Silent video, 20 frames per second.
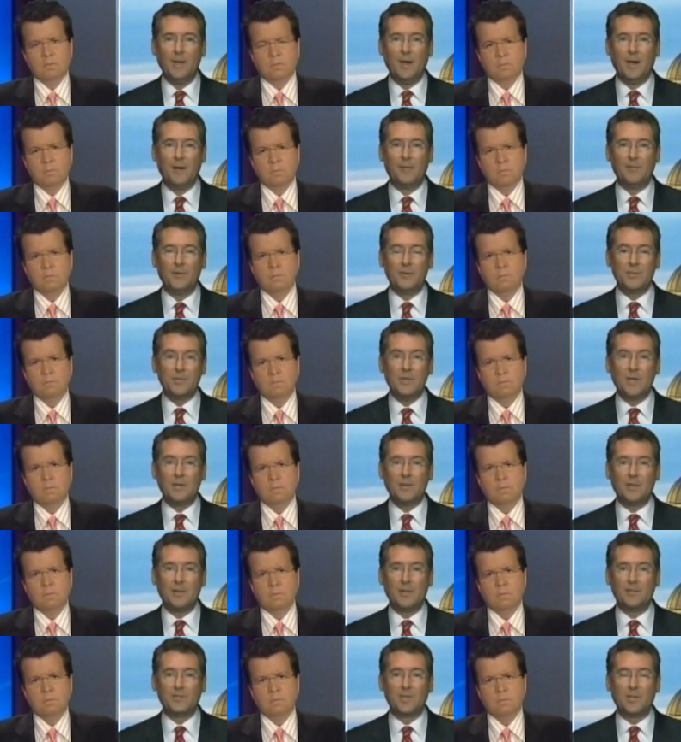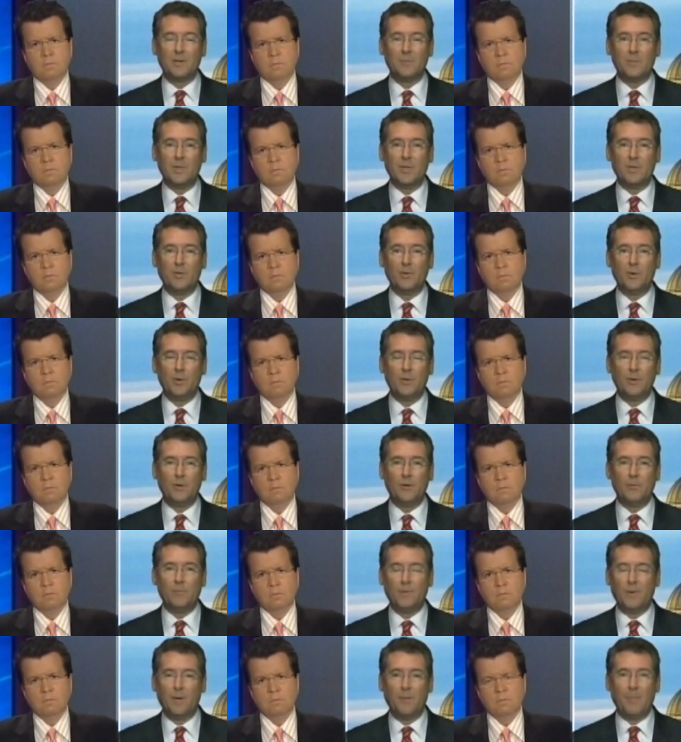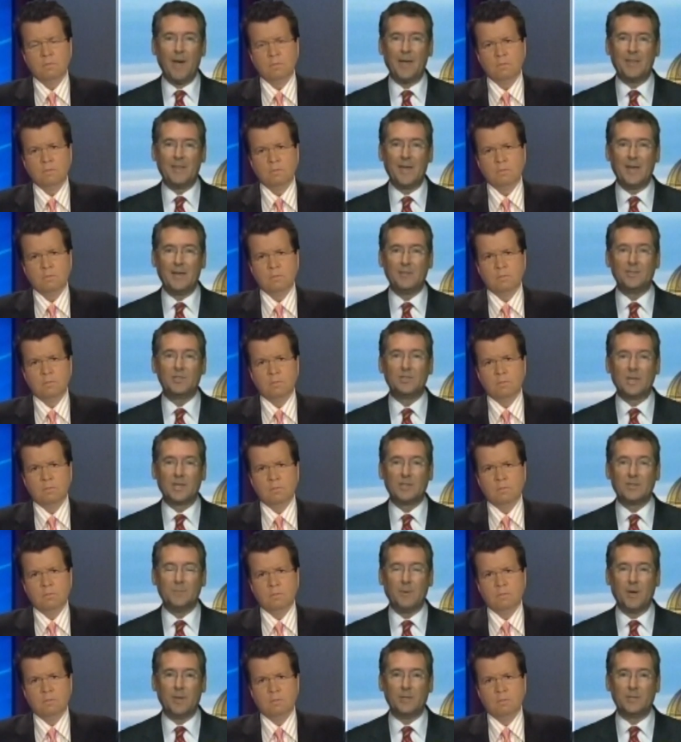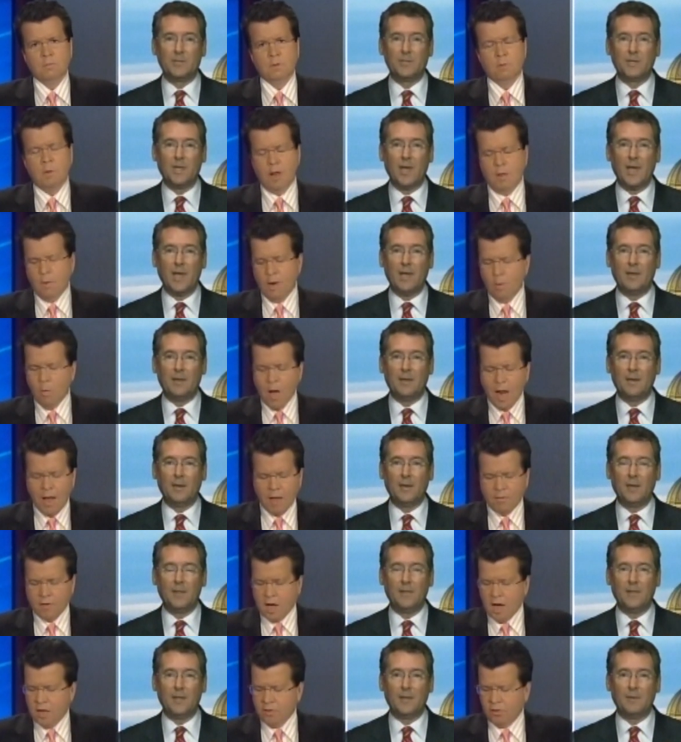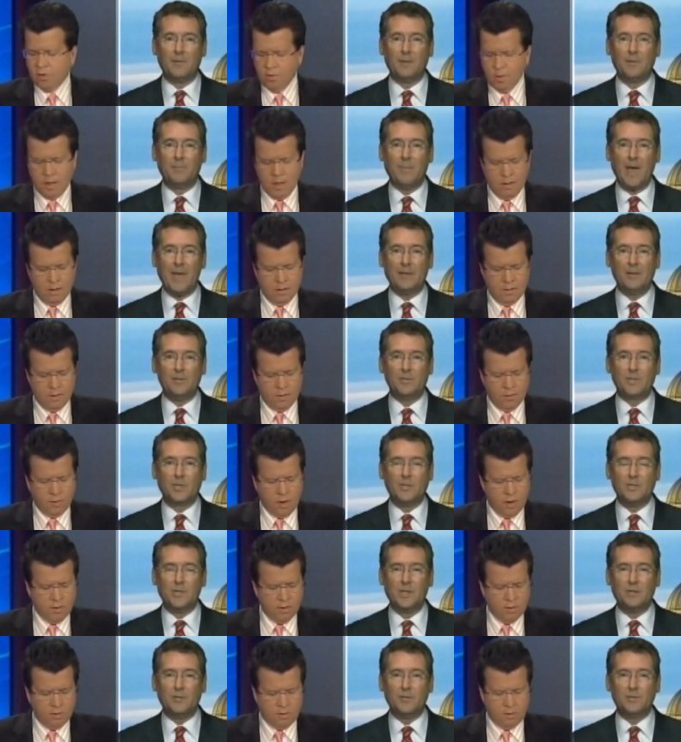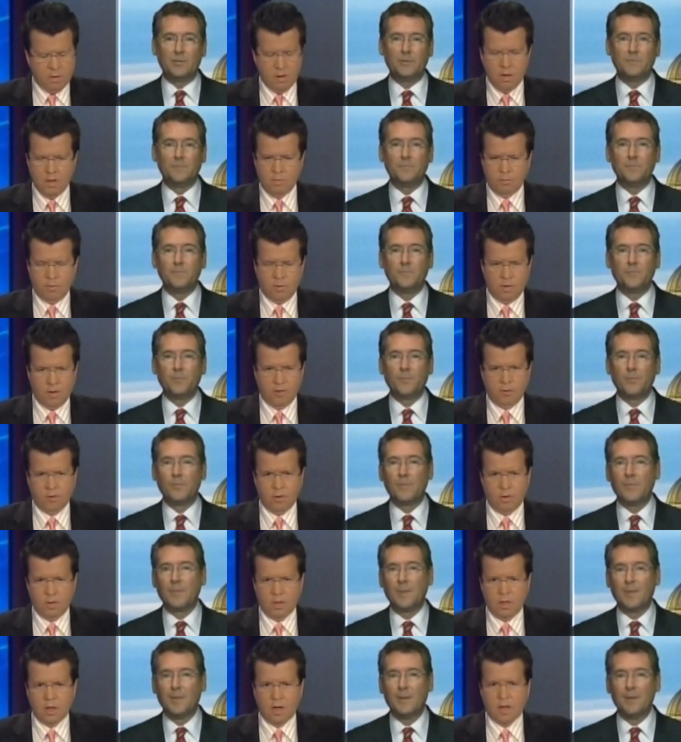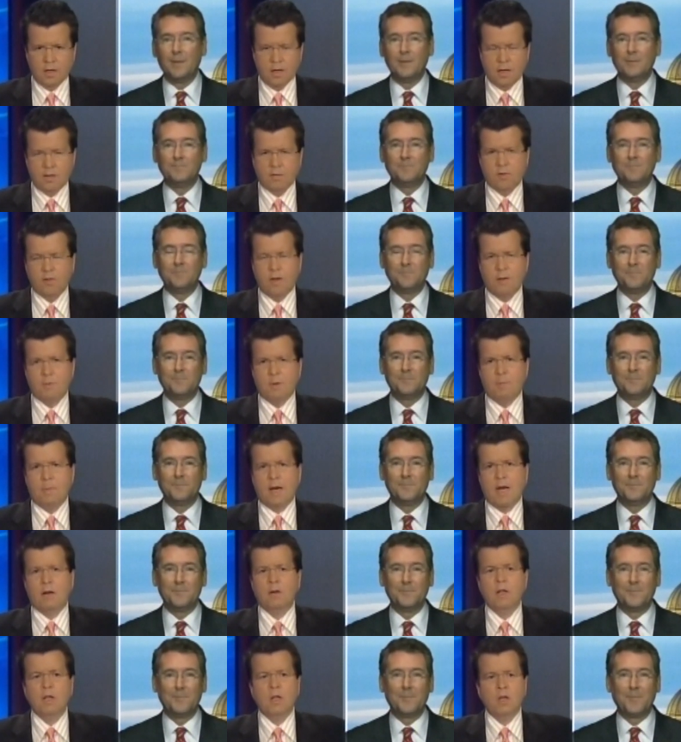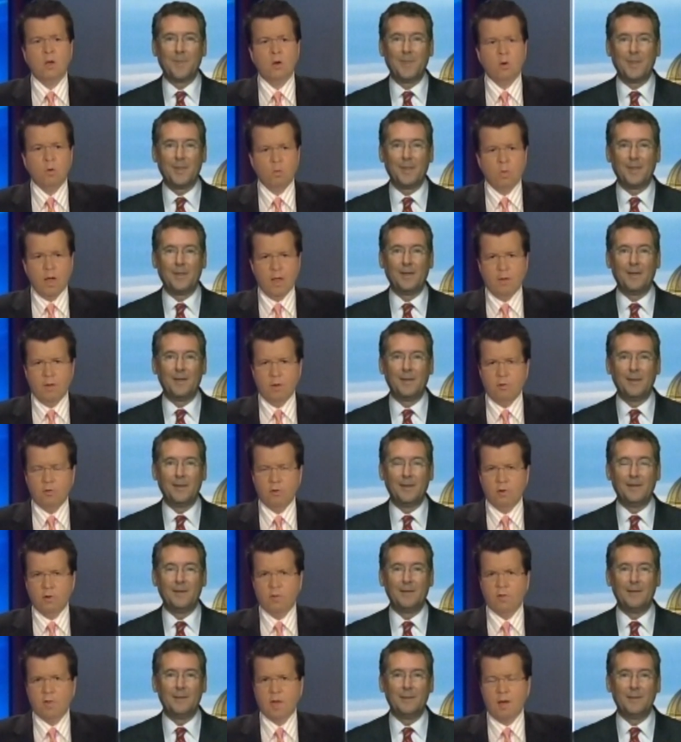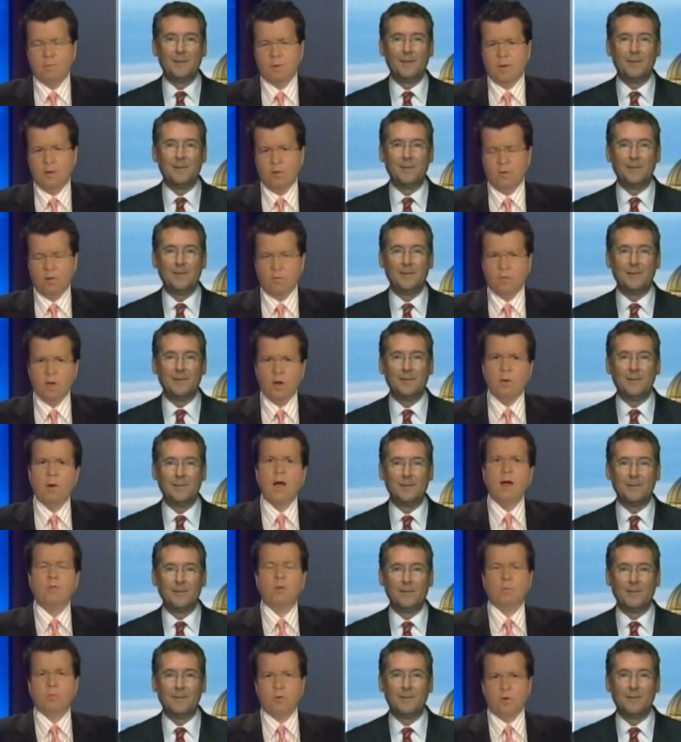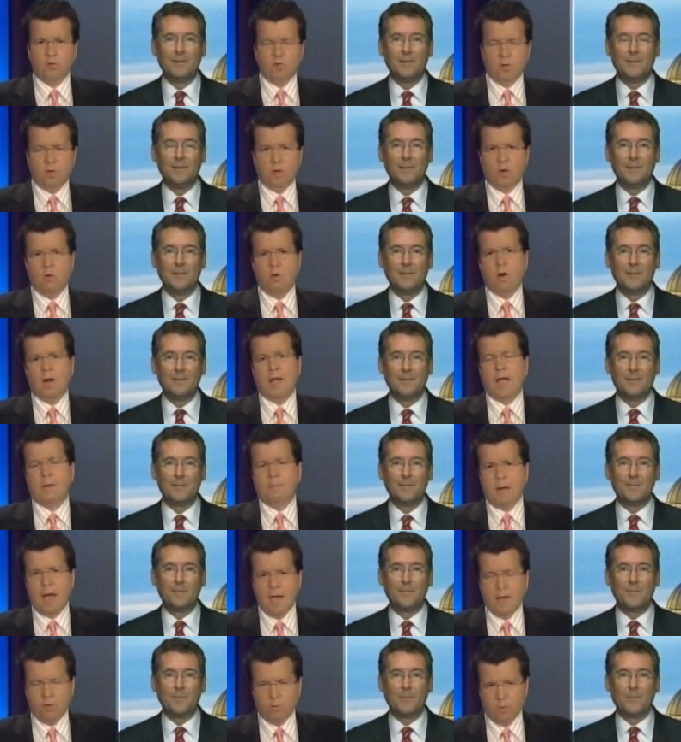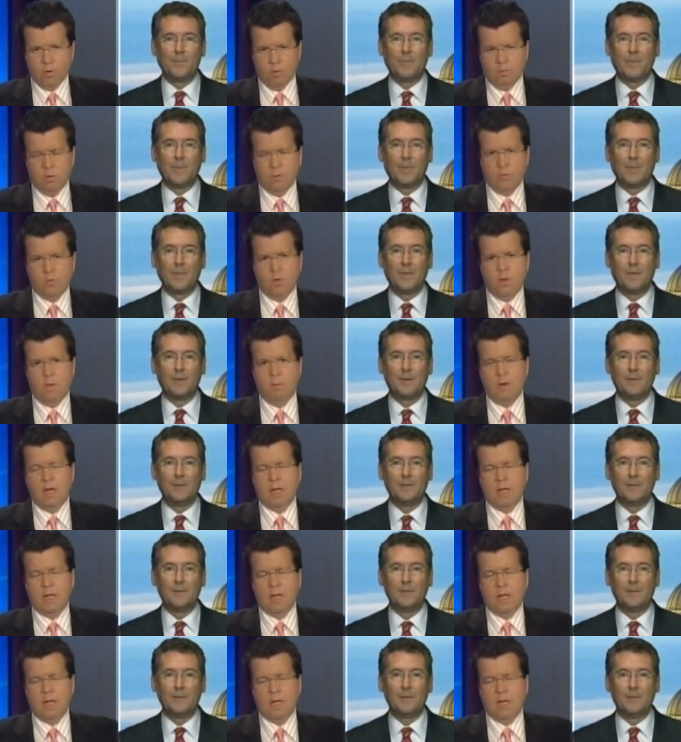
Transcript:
Speaker 1: Uh, there's nothing that's going to be good or about that in six months. By the and, way, while uh, I've got you here, this continues.
Speaker 2: other, I'm sorry, sir, that does stuff about whether insurance companies, if they're ever pushed to a corner like banks were before the